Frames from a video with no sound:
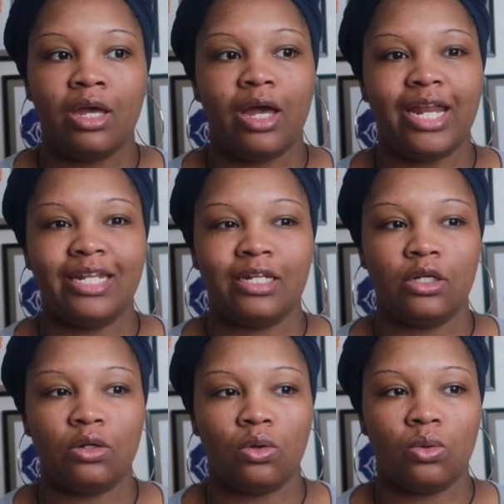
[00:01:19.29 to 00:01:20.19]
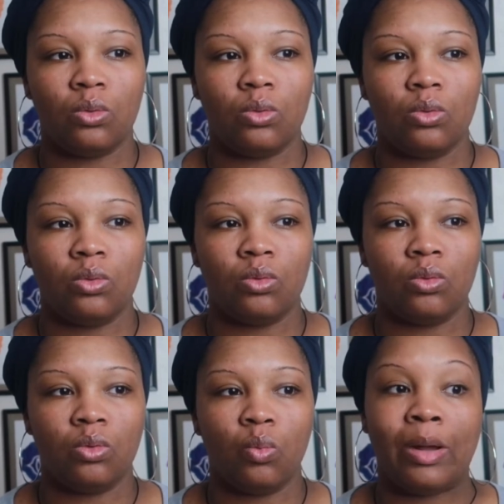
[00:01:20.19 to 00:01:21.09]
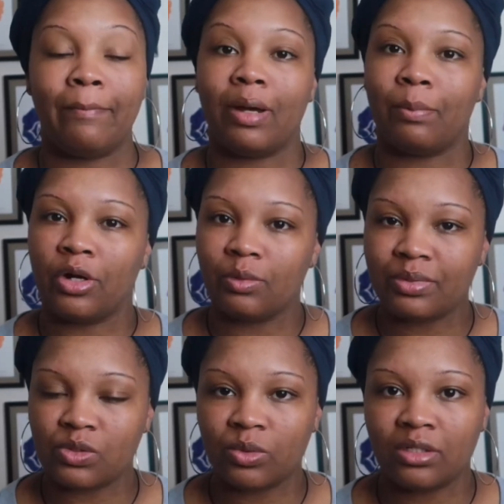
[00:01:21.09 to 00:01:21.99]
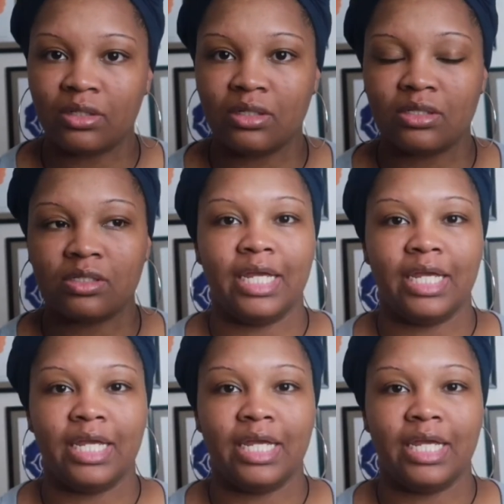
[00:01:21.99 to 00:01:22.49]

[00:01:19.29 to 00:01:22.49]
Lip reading: I didn't know what my purpose was,